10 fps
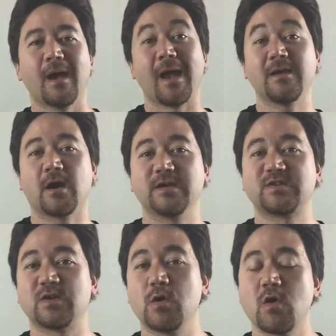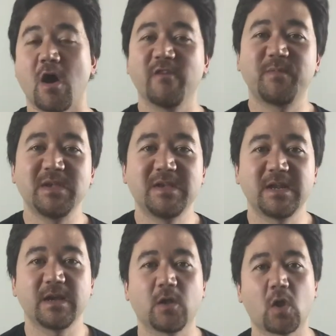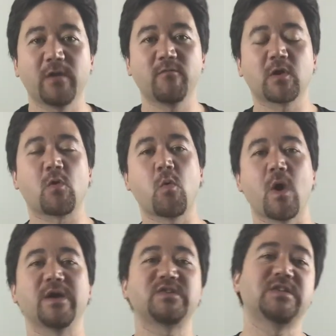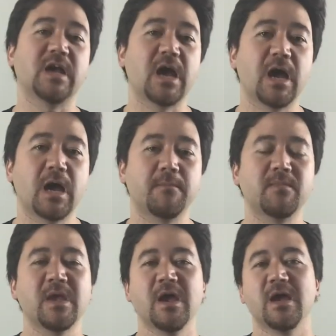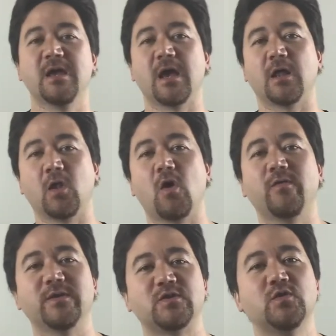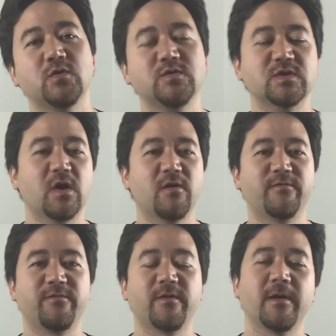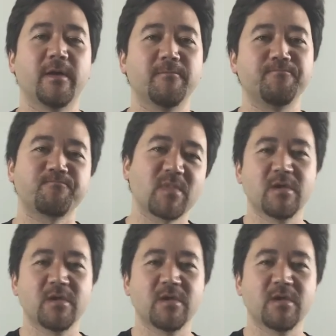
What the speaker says: Hey guys, so I've been getting a lot of requests along the tunes of, how